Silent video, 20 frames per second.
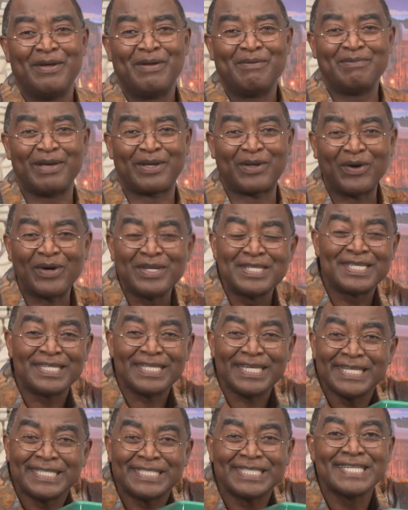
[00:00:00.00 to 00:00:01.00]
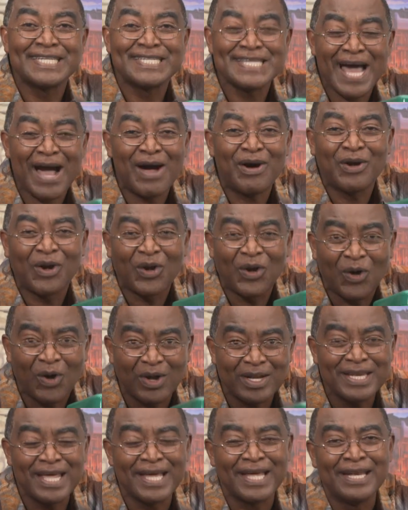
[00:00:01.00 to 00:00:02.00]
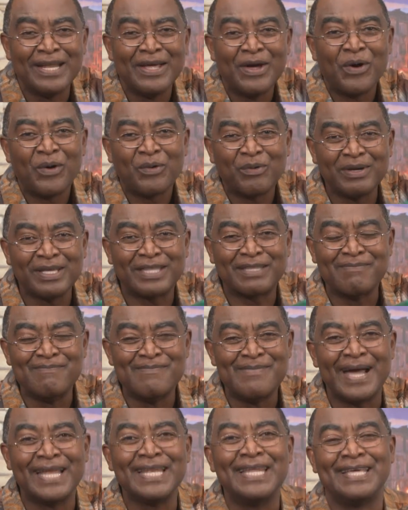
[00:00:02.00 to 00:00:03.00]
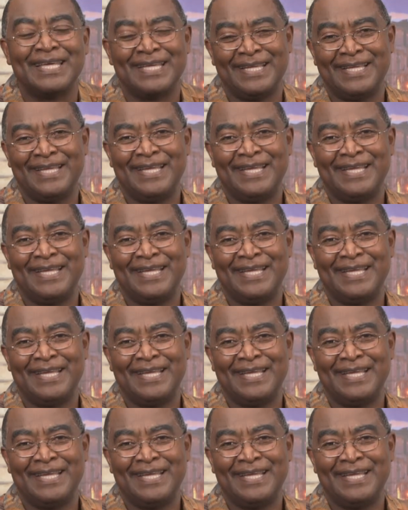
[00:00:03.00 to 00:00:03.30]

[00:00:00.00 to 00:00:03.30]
because it is now loaded with money.